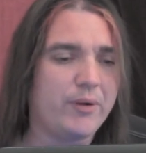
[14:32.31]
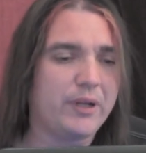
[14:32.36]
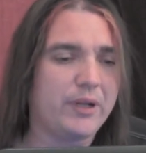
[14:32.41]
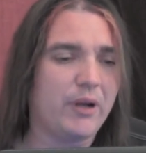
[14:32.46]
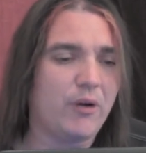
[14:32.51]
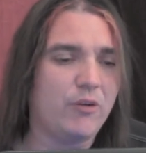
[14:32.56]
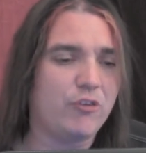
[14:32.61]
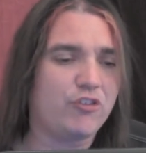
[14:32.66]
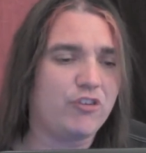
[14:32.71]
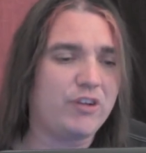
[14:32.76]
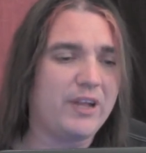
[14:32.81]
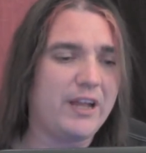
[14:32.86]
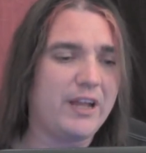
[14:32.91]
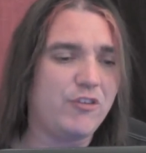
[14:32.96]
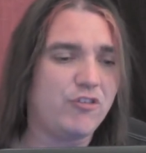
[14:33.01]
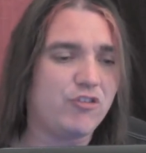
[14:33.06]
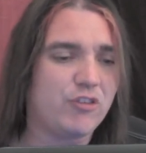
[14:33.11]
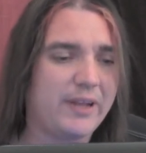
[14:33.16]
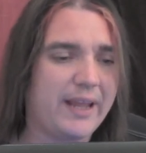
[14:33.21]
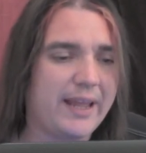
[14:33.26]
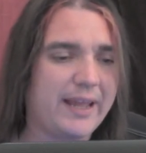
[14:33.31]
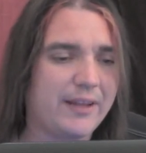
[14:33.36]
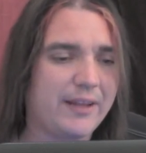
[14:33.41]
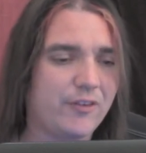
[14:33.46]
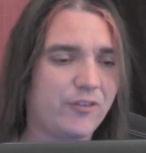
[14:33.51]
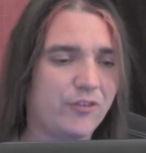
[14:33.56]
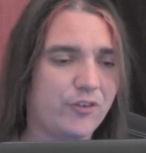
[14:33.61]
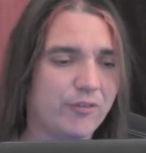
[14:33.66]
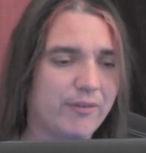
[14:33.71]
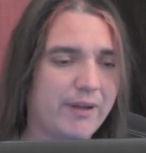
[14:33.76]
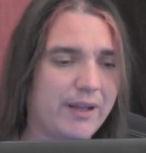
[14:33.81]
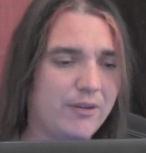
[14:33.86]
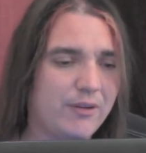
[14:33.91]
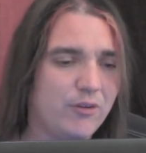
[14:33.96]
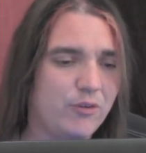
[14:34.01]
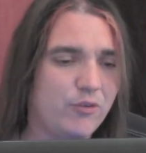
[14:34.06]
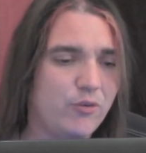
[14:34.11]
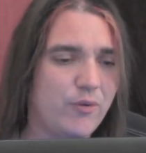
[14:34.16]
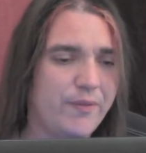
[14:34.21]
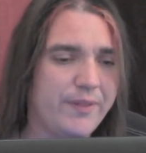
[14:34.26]
negotiation and
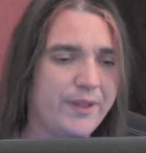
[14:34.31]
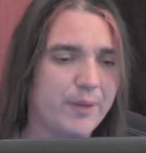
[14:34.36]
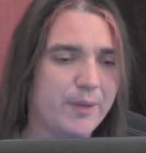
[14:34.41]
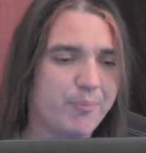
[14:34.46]
surrender to the